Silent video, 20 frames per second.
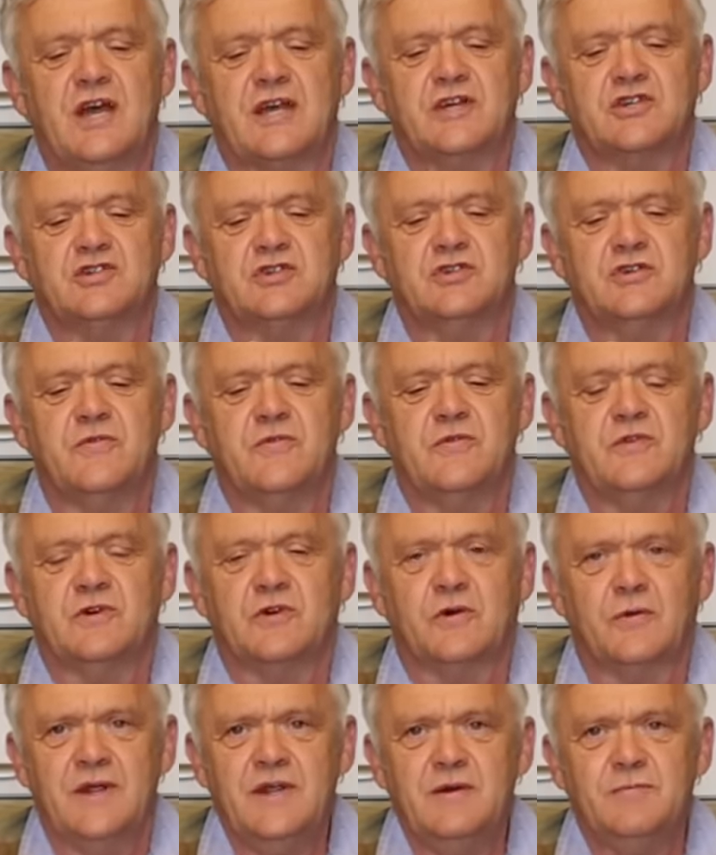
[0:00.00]
projection and
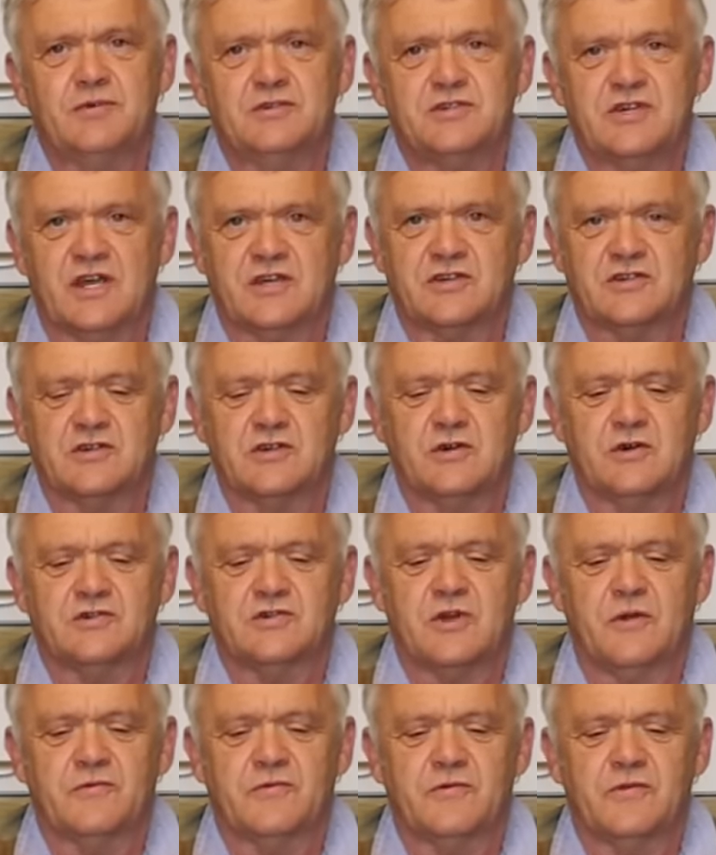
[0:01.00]
the green projection
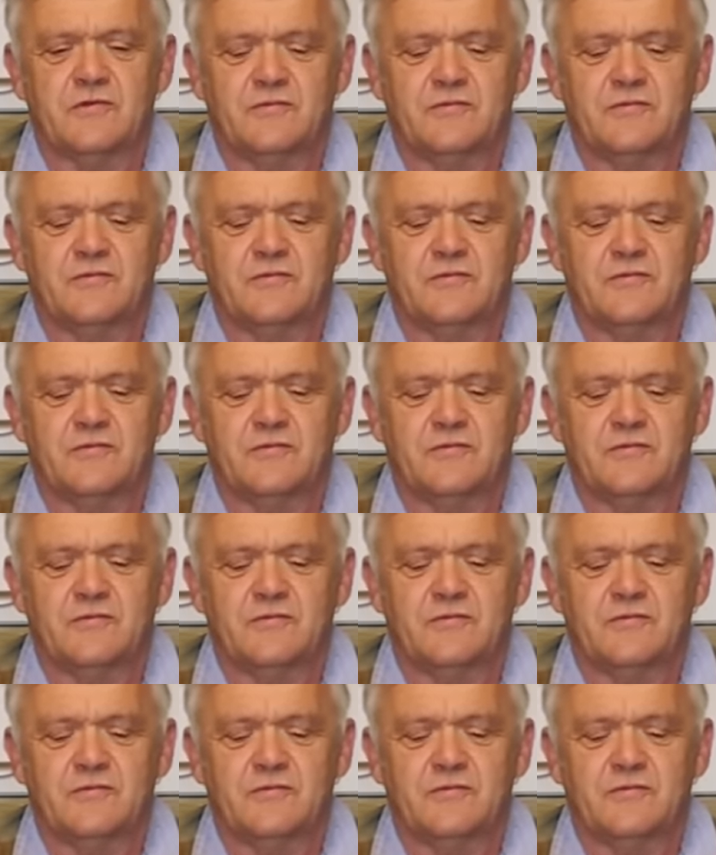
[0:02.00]
goes on